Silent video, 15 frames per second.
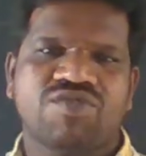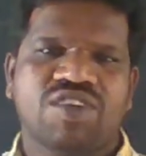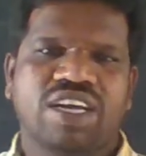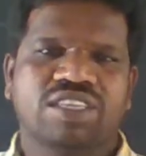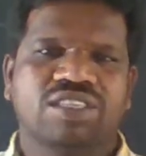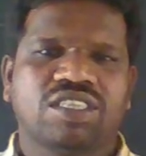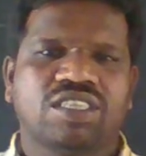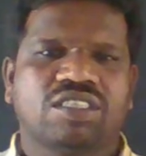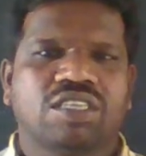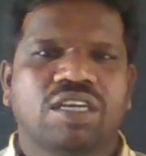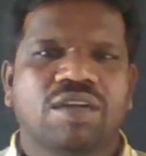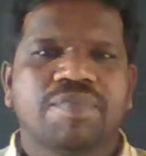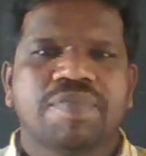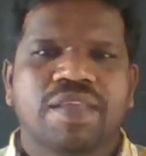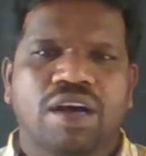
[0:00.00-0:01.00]
functions
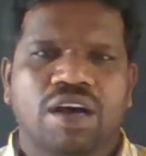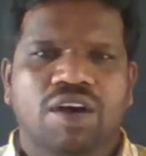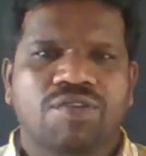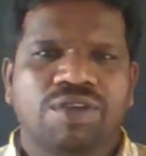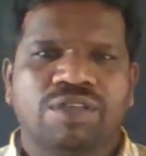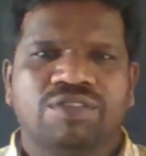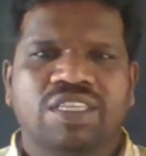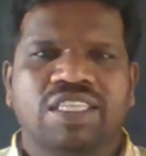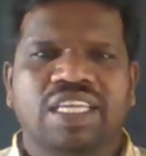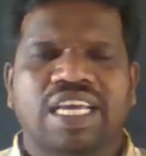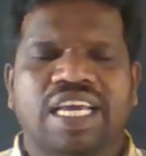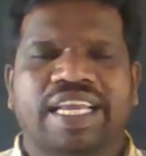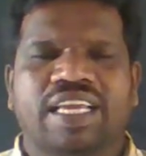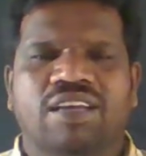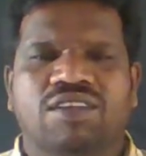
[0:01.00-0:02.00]
using the
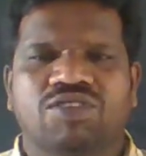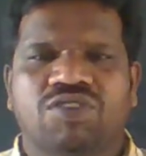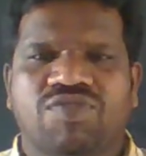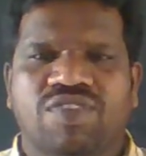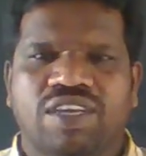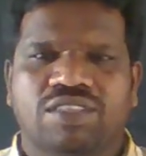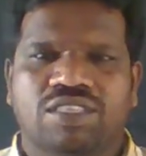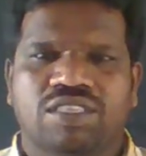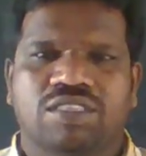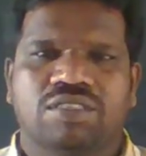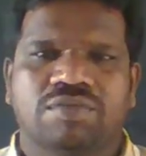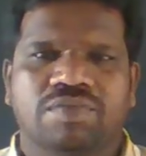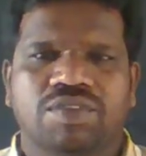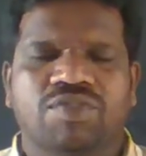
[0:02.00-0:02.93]
recursive functions.